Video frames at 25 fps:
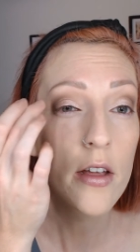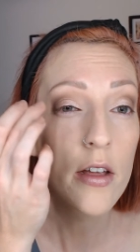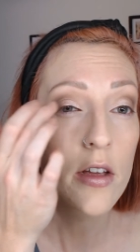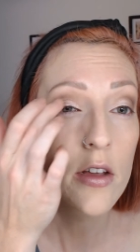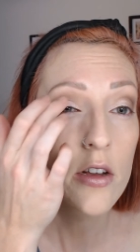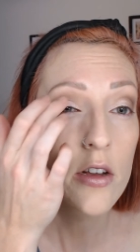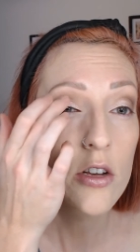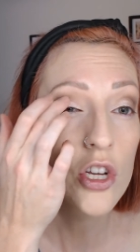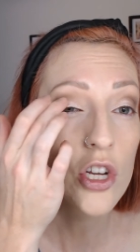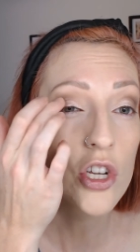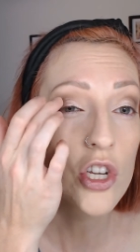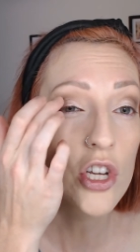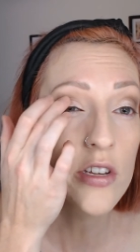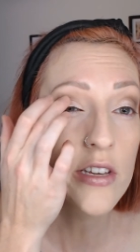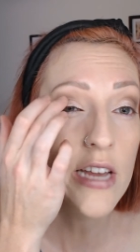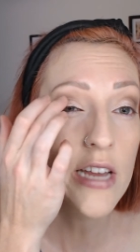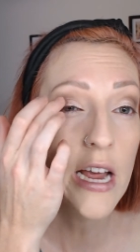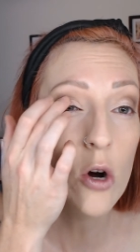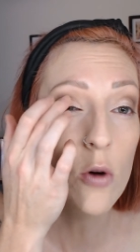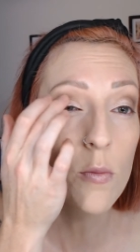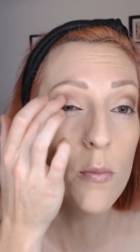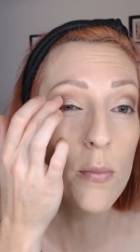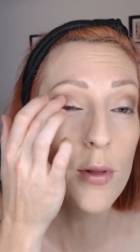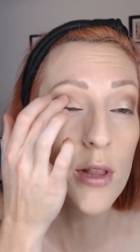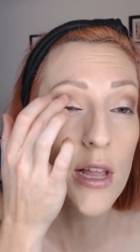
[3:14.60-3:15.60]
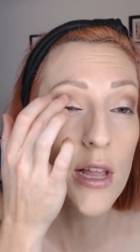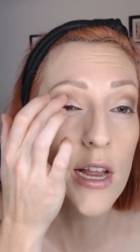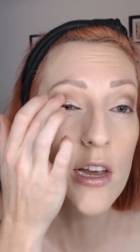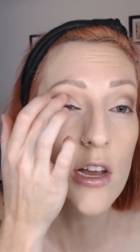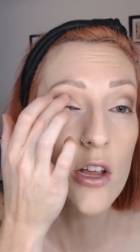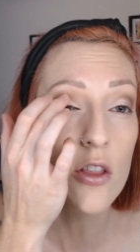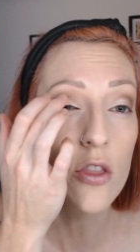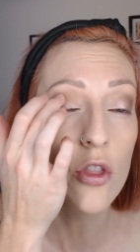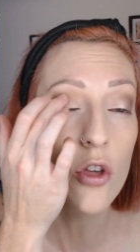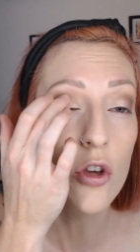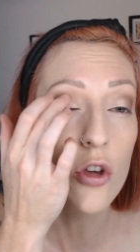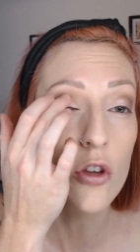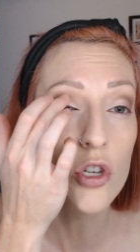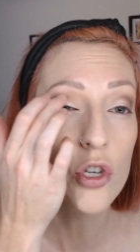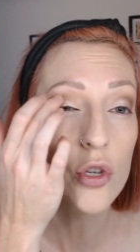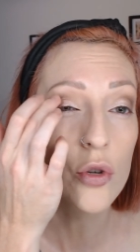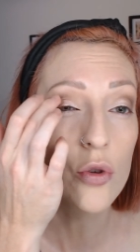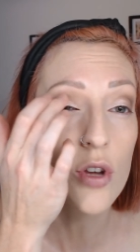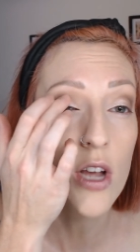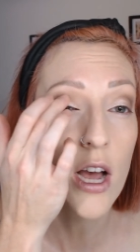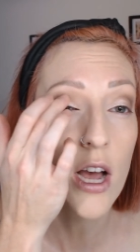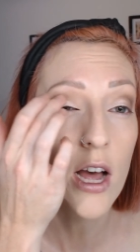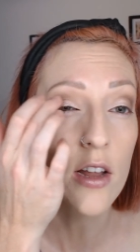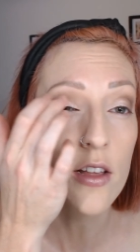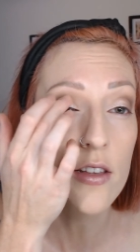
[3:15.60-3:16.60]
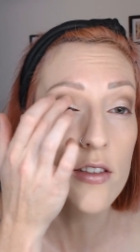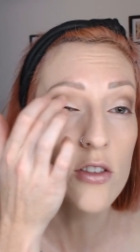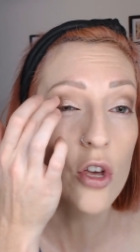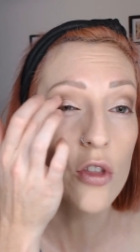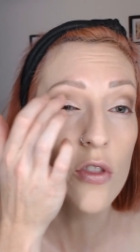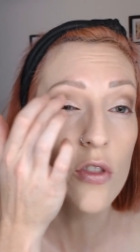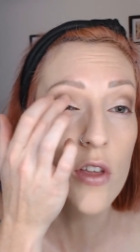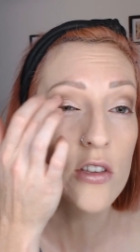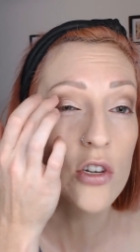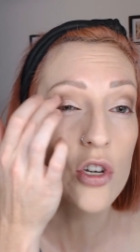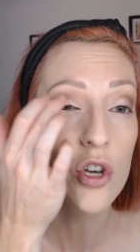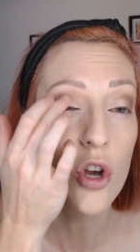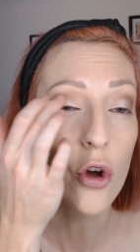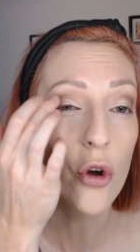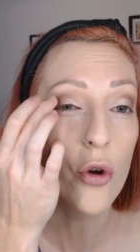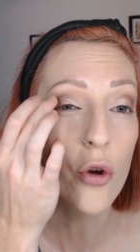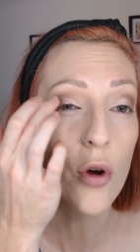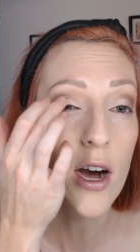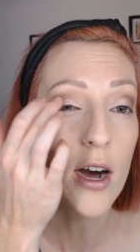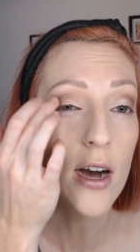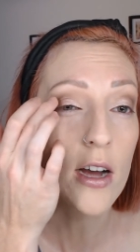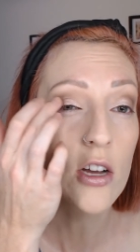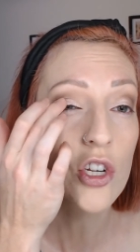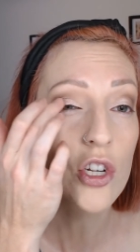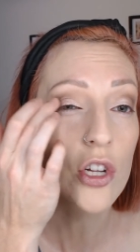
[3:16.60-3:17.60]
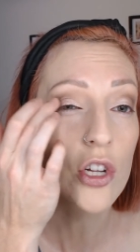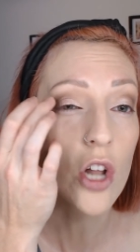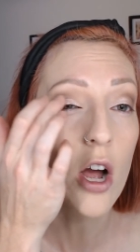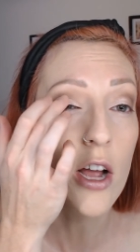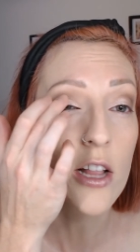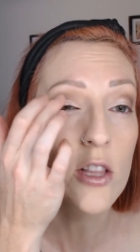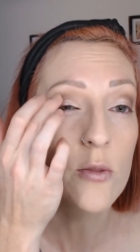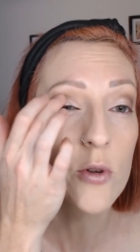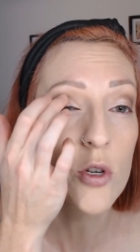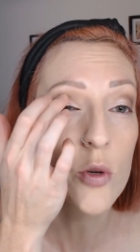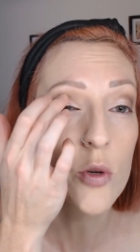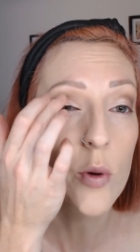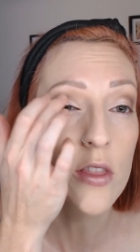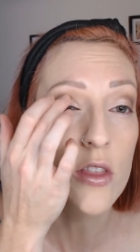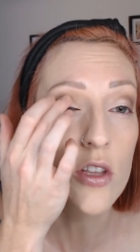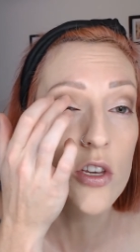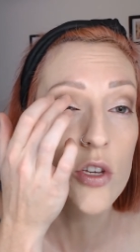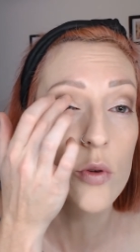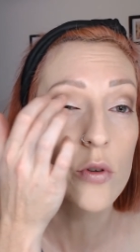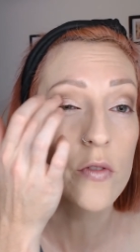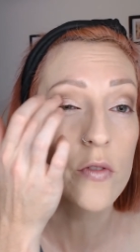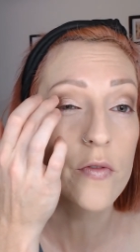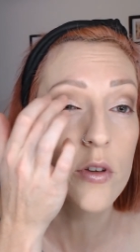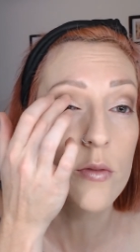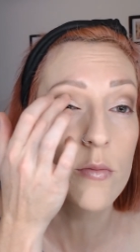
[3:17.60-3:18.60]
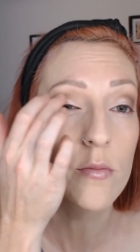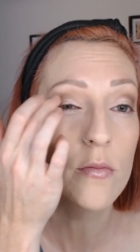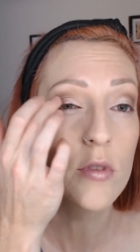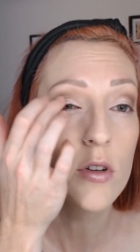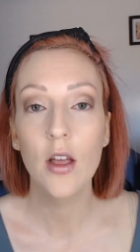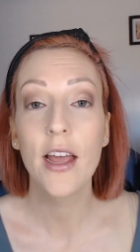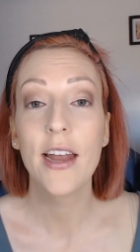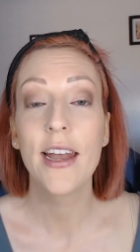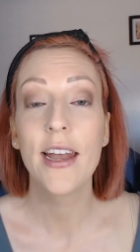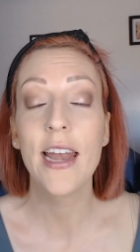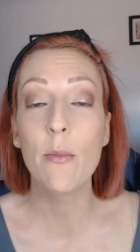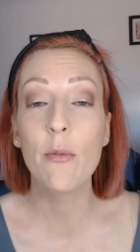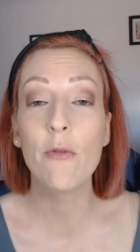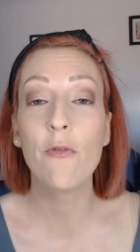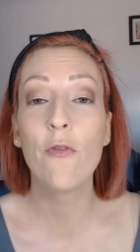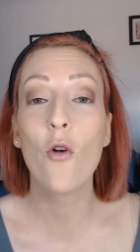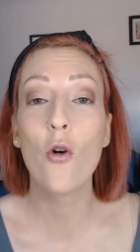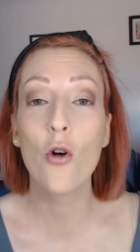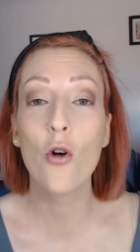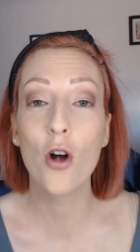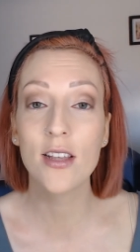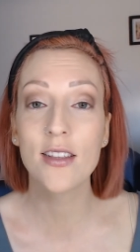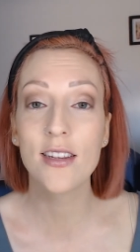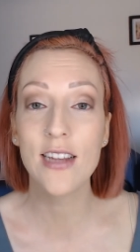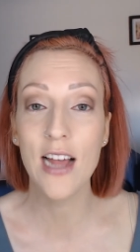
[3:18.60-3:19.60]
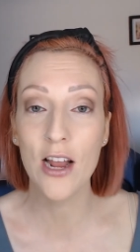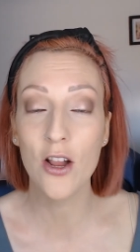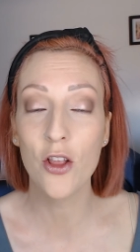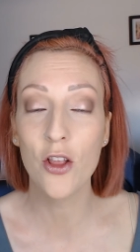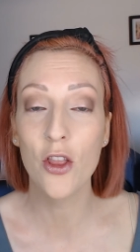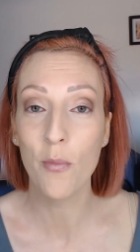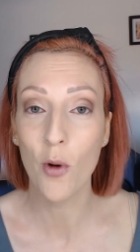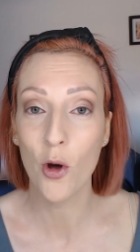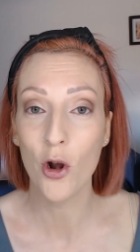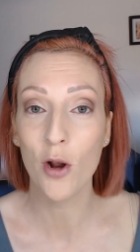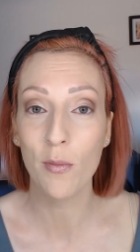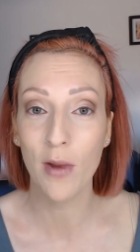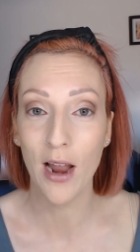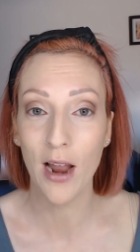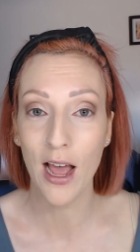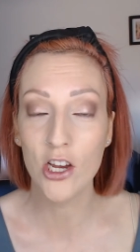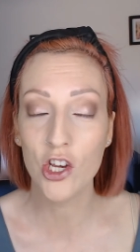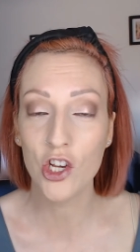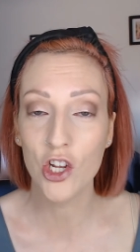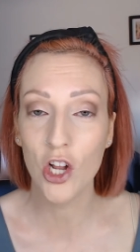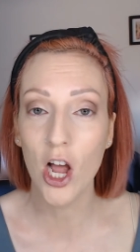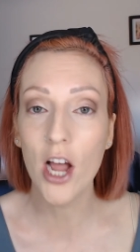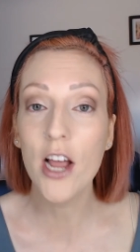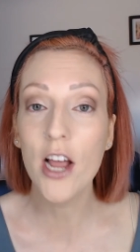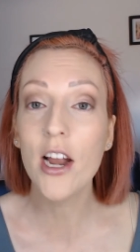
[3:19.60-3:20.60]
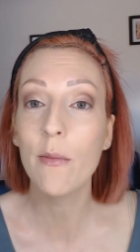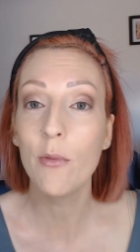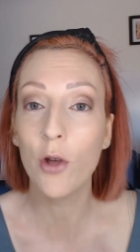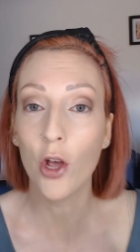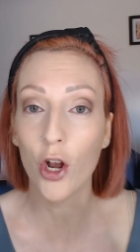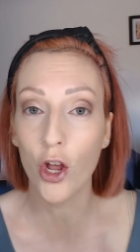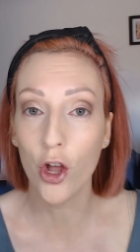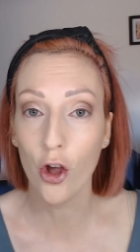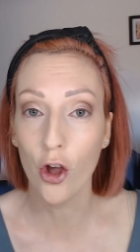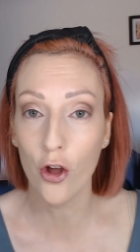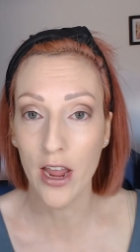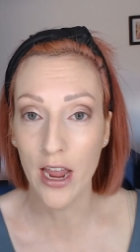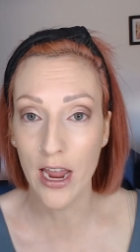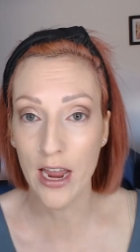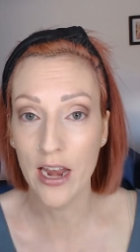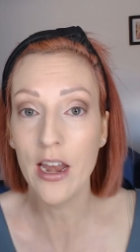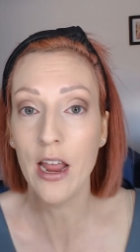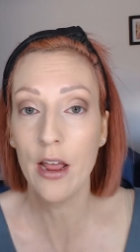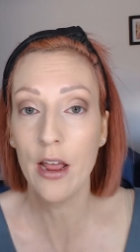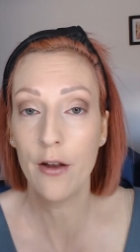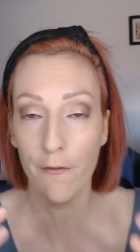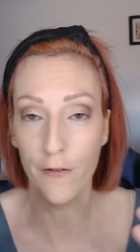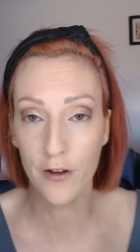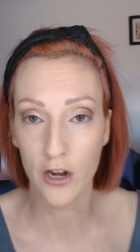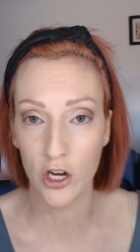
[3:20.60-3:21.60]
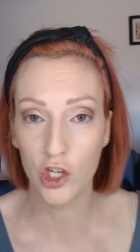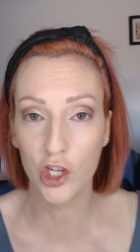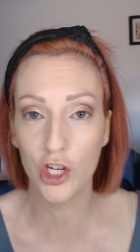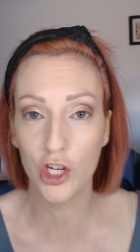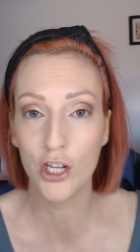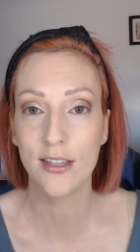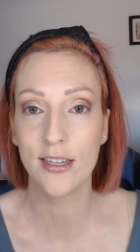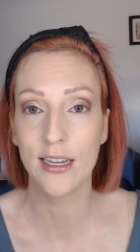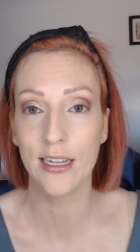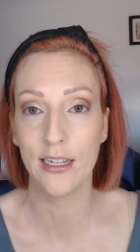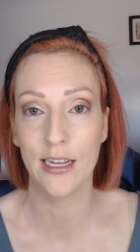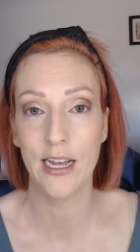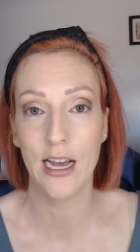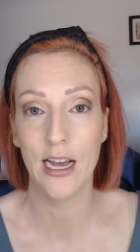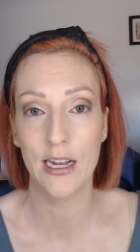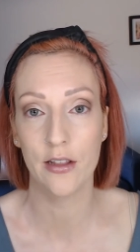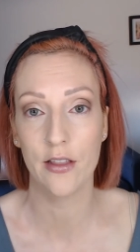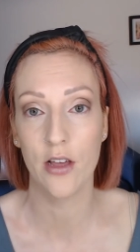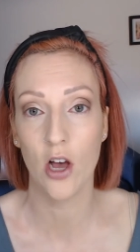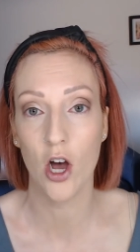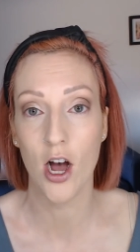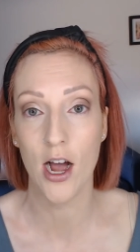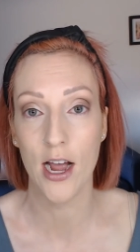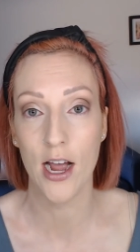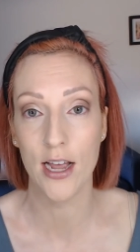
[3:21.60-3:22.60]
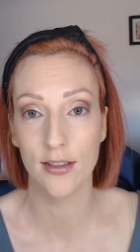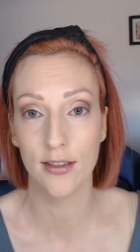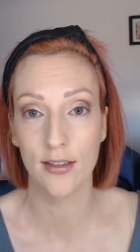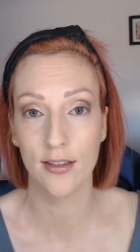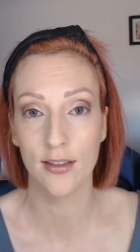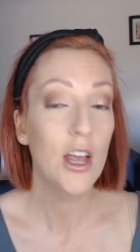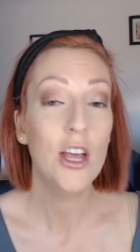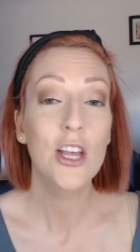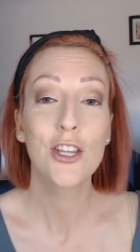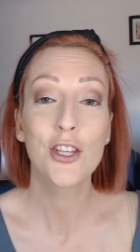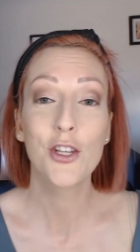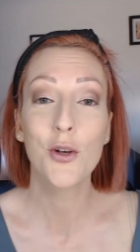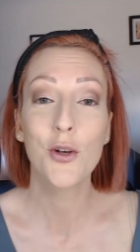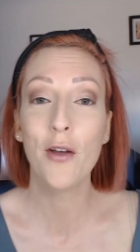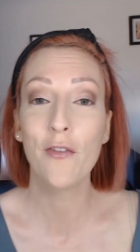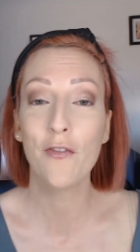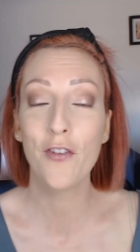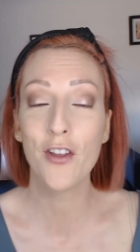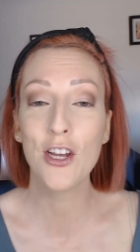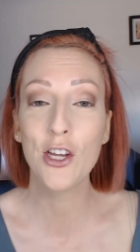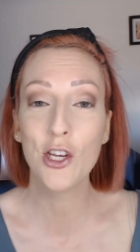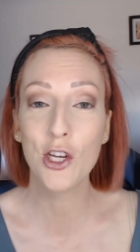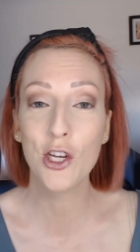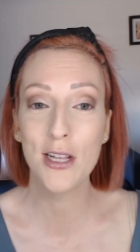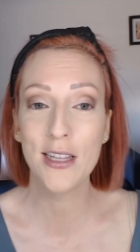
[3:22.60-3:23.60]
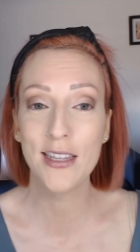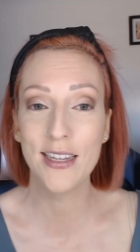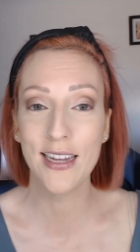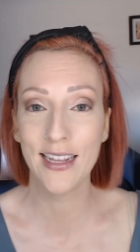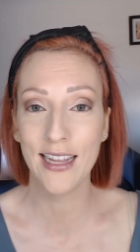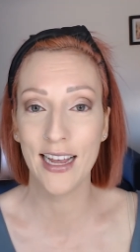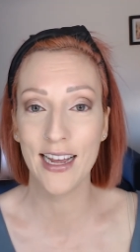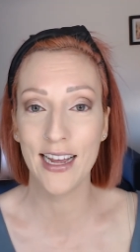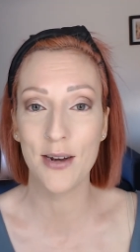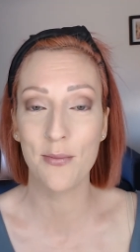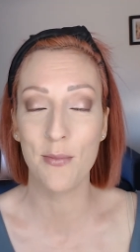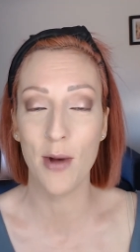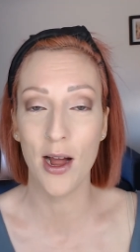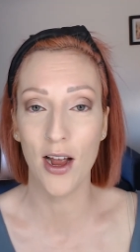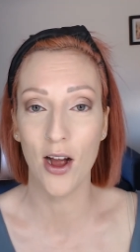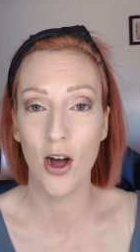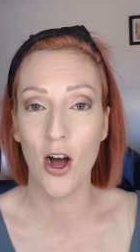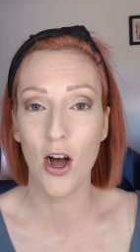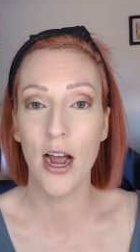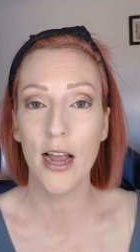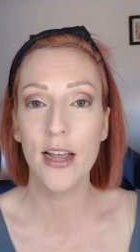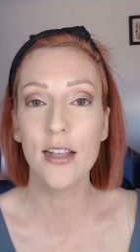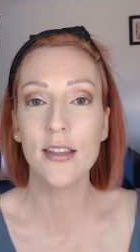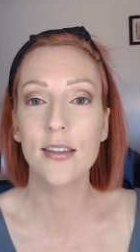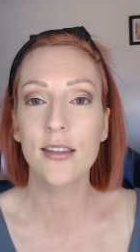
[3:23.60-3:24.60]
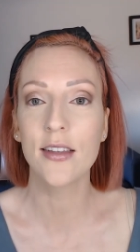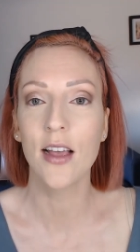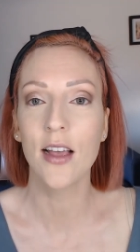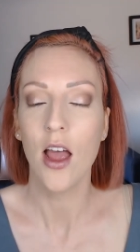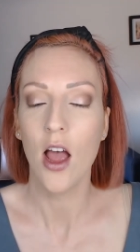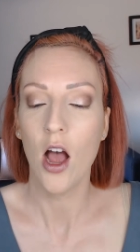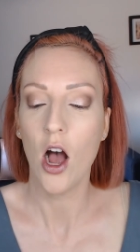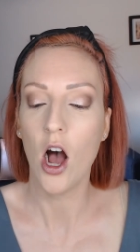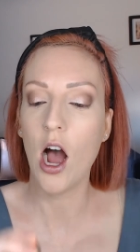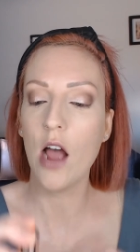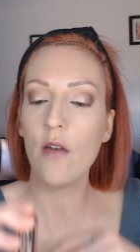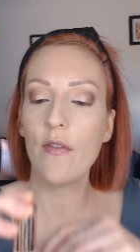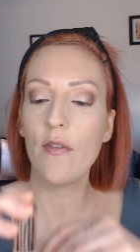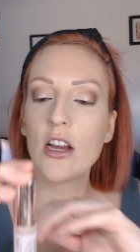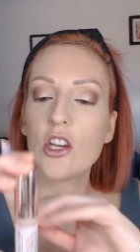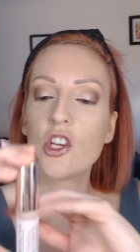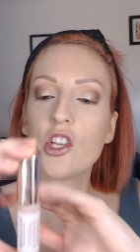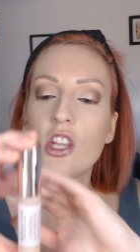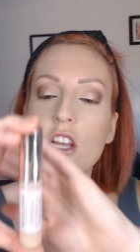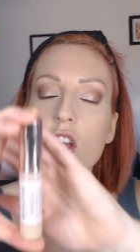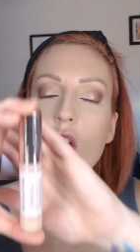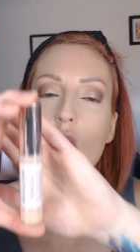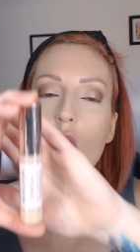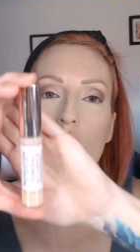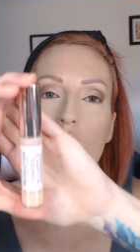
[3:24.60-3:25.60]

to just help blend in those two colors so there's no harsh lines between the two of them. Now before I start on the bottom lash line, I'm going to go in and finish concealing under the eyes. So I finished concealing under my eyes. I've actually gone